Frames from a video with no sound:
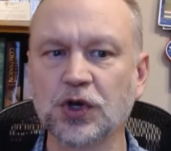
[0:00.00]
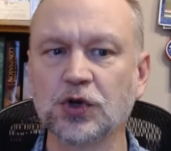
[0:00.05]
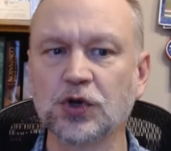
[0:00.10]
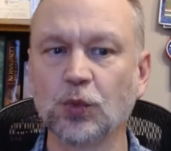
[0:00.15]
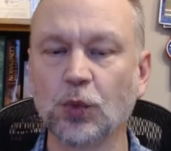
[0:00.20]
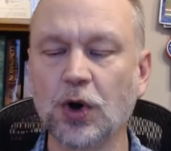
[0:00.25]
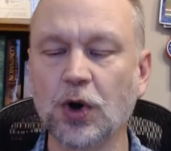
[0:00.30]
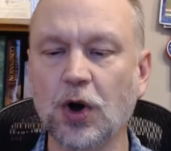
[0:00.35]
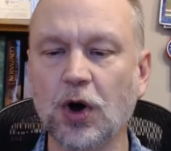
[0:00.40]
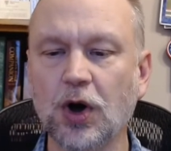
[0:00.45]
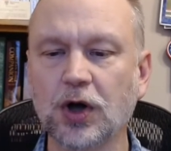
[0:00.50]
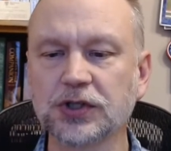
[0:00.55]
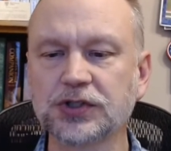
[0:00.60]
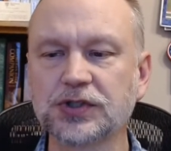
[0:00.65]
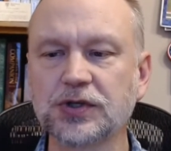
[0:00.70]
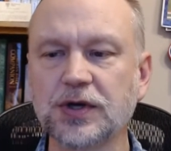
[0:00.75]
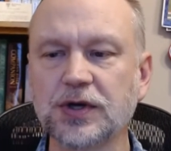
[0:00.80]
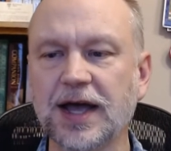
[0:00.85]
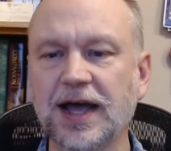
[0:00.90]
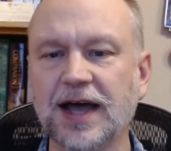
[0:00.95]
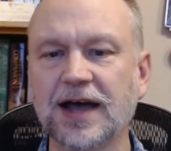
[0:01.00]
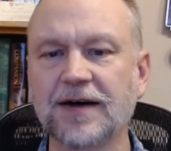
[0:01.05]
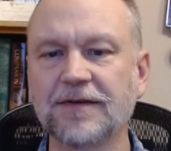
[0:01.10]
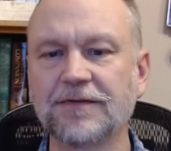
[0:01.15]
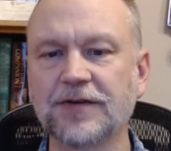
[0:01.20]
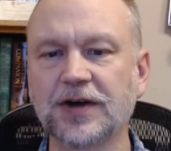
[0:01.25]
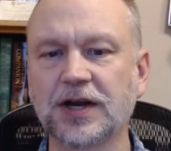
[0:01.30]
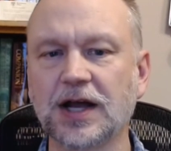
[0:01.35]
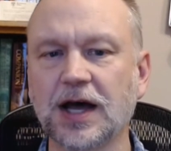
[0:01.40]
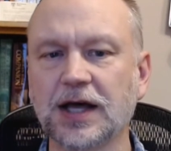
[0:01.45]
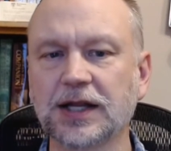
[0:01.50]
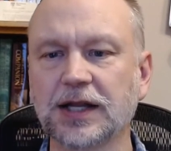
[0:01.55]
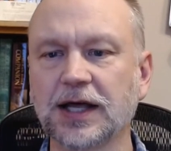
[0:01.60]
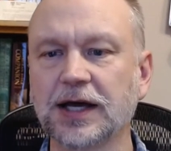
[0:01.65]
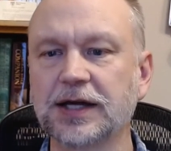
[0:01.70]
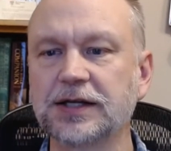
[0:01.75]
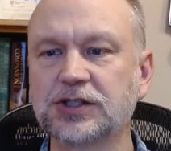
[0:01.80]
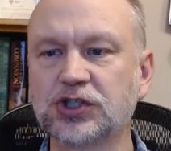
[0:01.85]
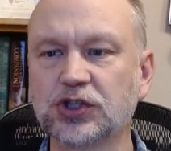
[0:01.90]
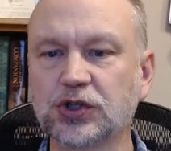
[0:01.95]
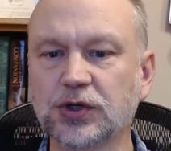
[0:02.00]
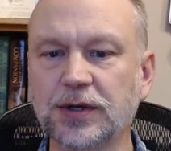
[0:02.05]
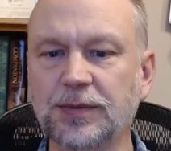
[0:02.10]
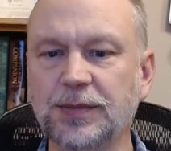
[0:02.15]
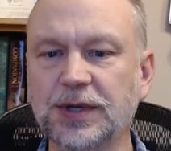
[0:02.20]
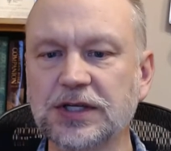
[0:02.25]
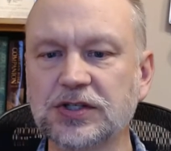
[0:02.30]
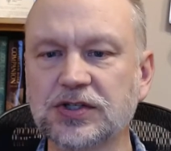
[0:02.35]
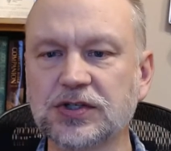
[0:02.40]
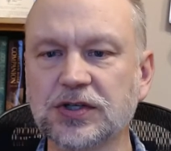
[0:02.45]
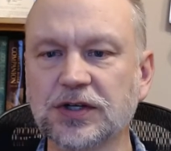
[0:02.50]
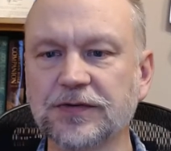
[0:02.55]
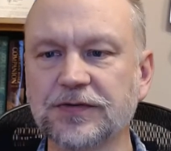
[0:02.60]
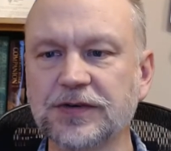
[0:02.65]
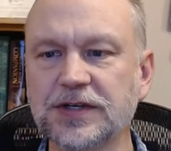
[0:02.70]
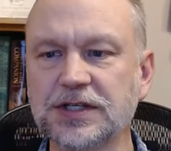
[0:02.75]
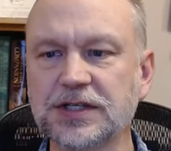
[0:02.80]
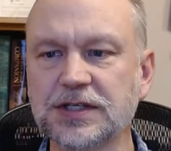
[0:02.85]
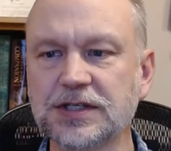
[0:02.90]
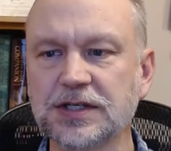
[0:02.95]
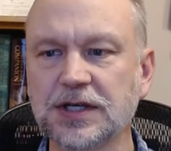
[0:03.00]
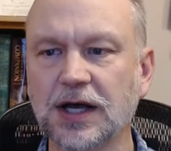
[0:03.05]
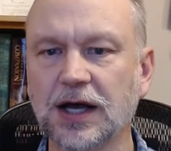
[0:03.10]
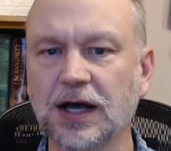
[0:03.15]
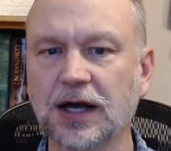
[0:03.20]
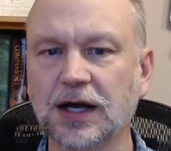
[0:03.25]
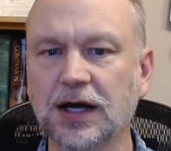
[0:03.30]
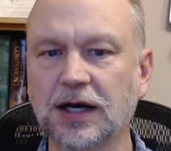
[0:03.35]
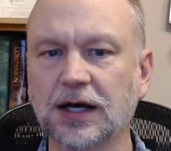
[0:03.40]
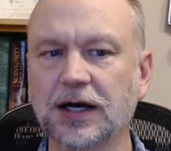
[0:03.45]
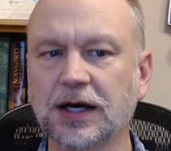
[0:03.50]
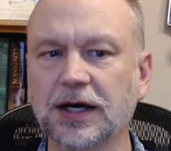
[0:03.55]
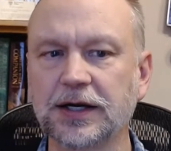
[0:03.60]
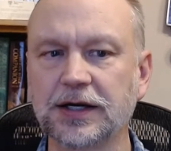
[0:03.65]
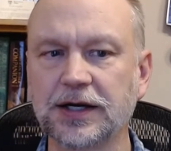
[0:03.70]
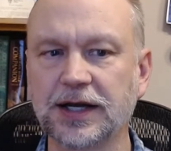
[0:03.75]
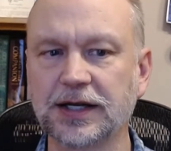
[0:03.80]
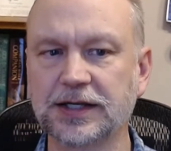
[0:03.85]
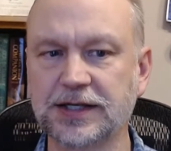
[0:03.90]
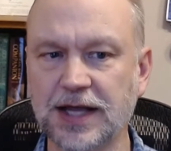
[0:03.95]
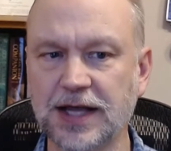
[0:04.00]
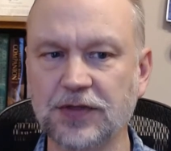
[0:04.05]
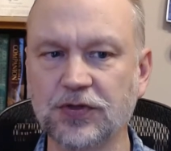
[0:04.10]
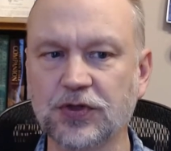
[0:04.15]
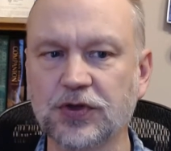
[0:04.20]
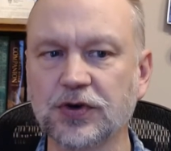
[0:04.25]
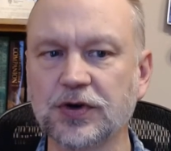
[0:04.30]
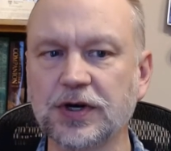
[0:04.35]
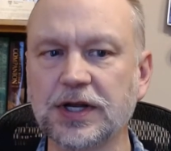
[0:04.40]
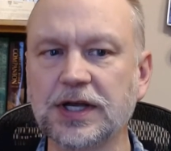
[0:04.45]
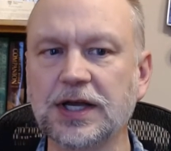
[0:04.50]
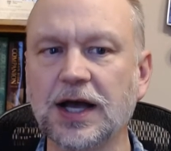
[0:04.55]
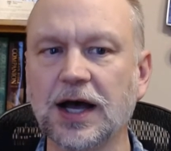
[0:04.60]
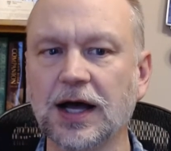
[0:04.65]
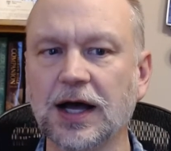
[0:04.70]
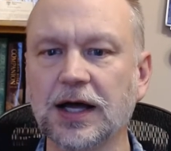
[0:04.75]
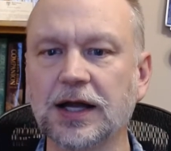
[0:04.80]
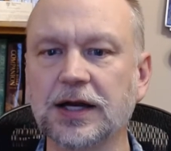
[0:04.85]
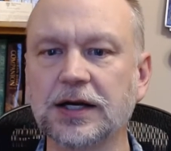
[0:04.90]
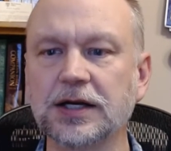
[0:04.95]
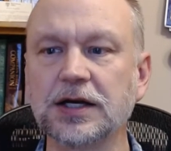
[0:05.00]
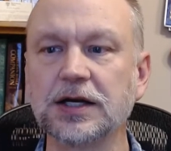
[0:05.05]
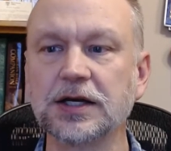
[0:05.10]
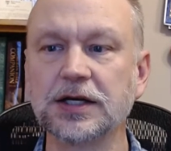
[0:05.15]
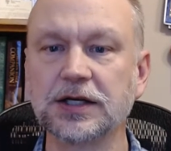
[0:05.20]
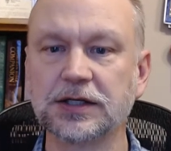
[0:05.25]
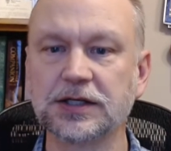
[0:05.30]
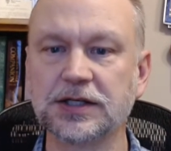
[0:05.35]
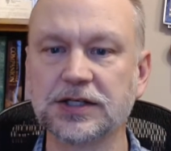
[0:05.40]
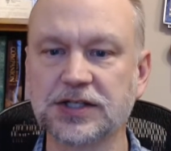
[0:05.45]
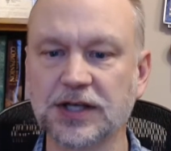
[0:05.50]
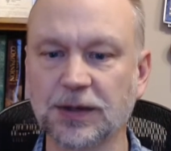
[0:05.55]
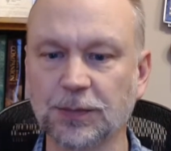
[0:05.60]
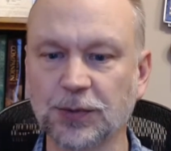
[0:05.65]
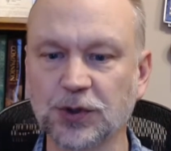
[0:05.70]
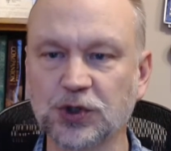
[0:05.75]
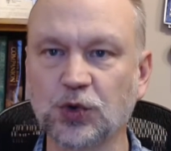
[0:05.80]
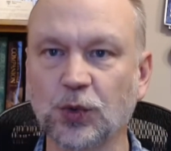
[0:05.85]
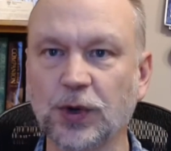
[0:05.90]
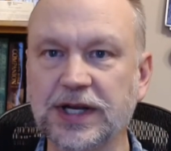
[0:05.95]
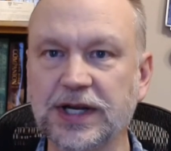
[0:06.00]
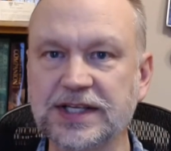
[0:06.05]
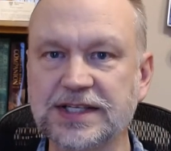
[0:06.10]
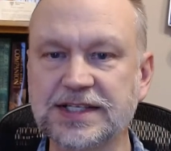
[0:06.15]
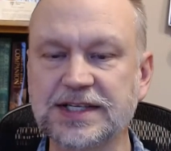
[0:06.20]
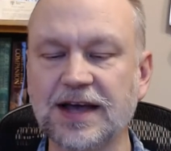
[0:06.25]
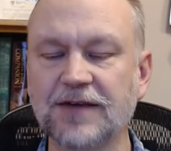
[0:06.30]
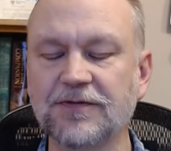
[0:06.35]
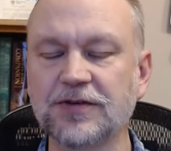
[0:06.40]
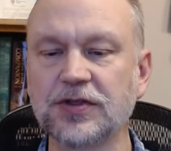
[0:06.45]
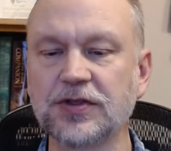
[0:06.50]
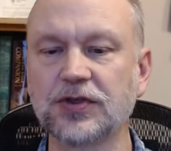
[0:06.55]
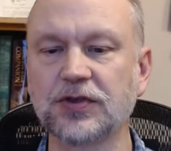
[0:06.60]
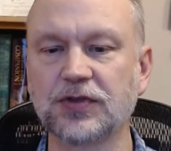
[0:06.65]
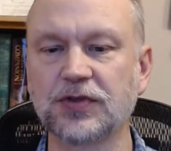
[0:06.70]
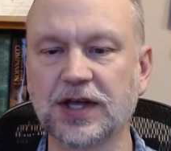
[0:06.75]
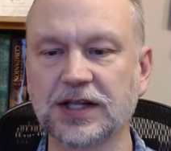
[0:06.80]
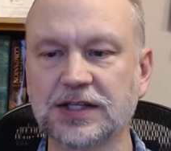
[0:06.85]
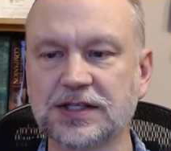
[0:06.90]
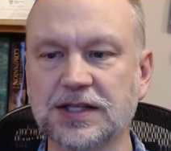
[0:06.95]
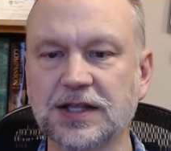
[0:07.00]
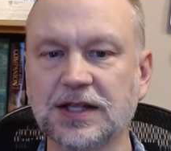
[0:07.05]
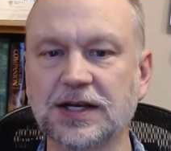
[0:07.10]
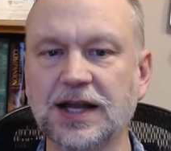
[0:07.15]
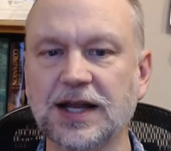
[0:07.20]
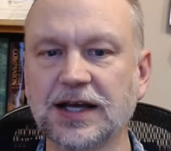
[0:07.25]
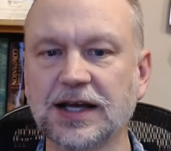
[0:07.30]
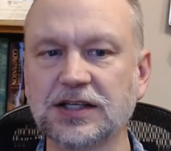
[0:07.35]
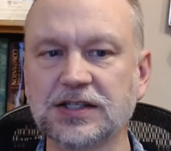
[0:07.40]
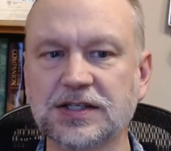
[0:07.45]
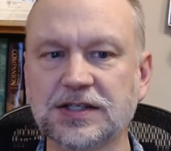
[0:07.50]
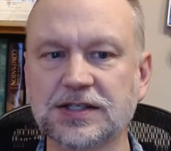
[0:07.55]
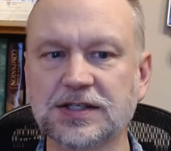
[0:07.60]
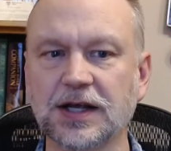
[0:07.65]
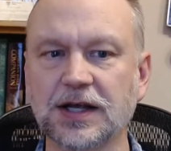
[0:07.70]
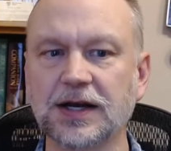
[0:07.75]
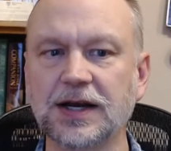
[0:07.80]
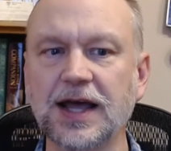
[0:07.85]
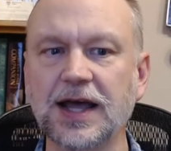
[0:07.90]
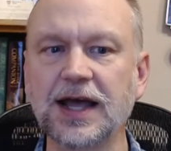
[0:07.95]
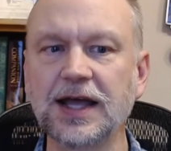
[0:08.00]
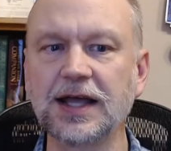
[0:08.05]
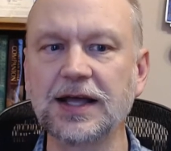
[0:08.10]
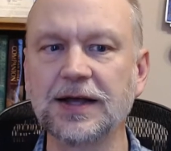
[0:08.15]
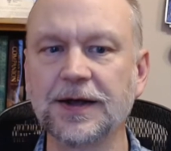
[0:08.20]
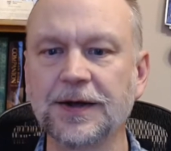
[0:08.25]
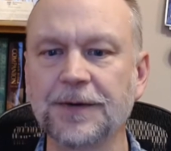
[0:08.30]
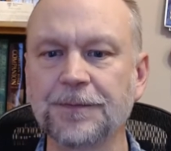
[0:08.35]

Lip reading: We'll also have an online streaming service at 10:30 on December 27th. That's the next Sunday.